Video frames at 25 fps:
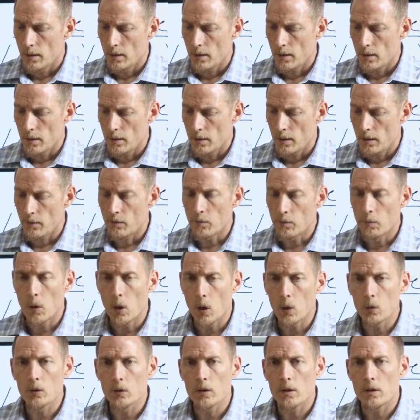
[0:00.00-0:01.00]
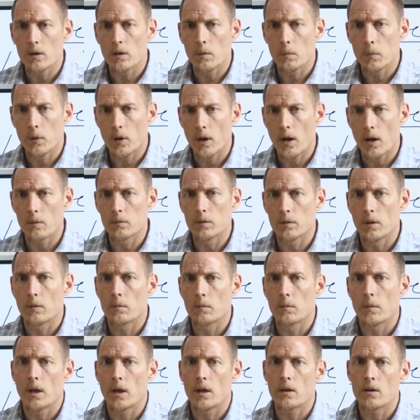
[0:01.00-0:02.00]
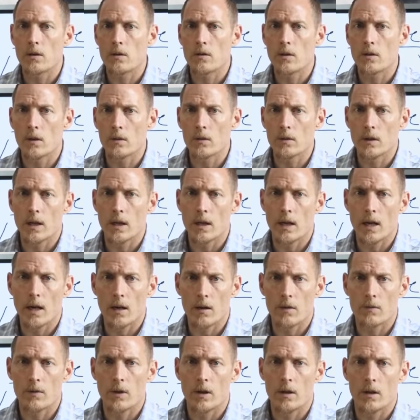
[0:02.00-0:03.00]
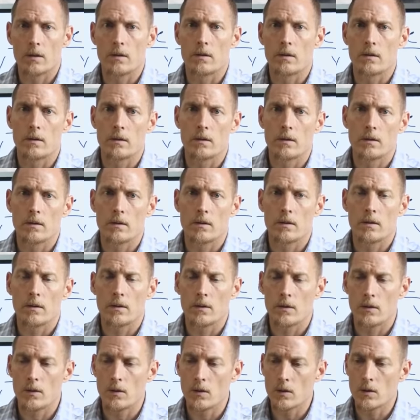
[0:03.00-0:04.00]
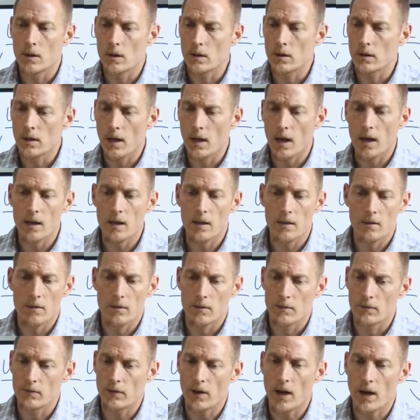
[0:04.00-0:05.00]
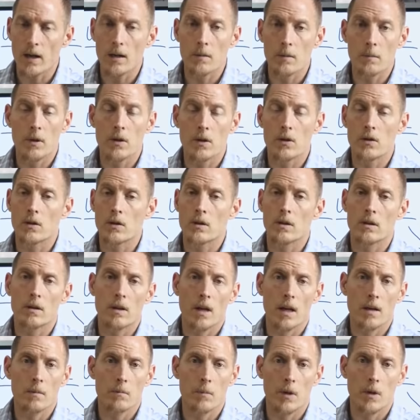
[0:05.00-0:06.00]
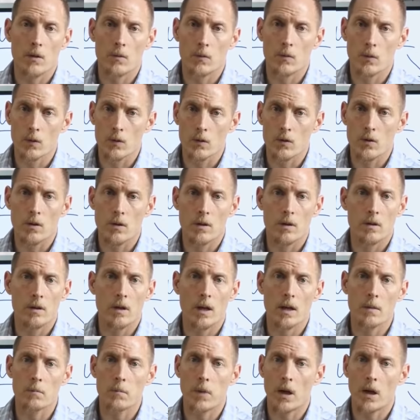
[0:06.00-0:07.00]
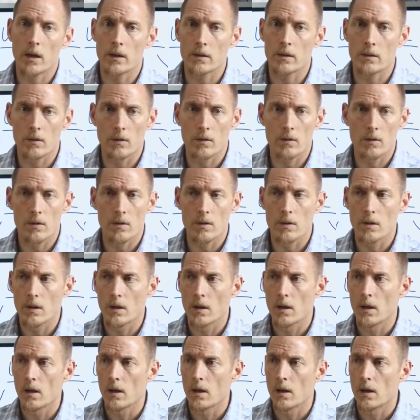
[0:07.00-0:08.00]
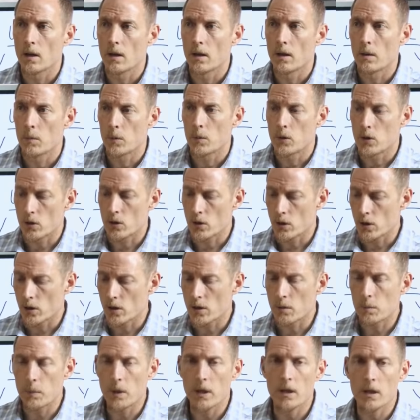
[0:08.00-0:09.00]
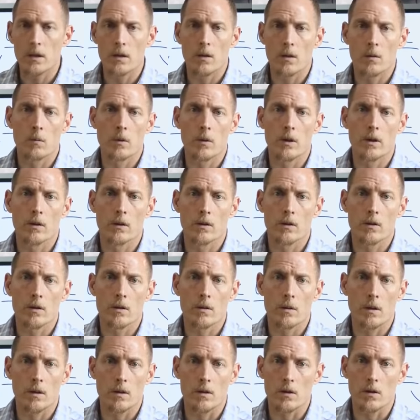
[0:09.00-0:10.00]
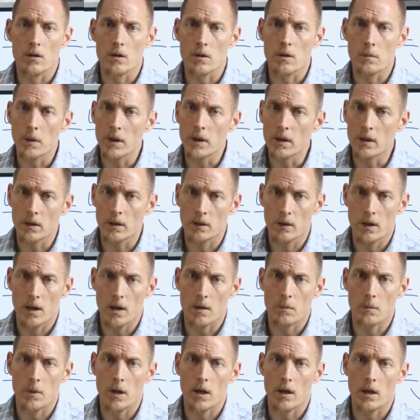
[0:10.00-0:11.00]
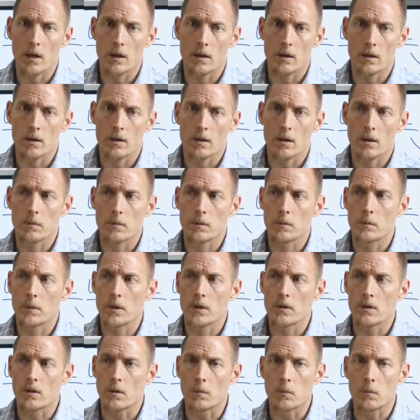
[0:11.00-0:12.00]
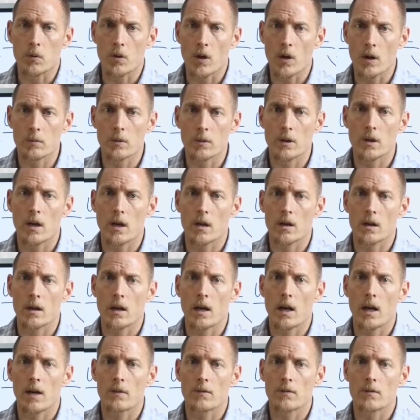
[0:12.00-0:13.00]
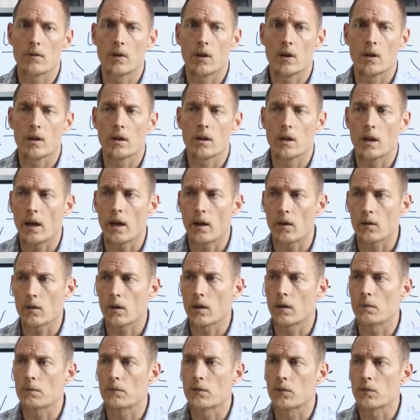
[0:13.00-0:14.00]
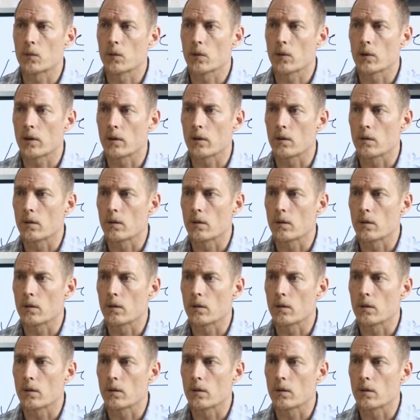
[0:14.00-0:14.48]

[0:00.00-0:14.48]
if mold is your problem and you don't get out of it, you can take vitamins, you can take minerals, you can take binders, but you're just spinning your wheels and you're spending a lot of money on supplements that are probably not going to have a very good outcome for you.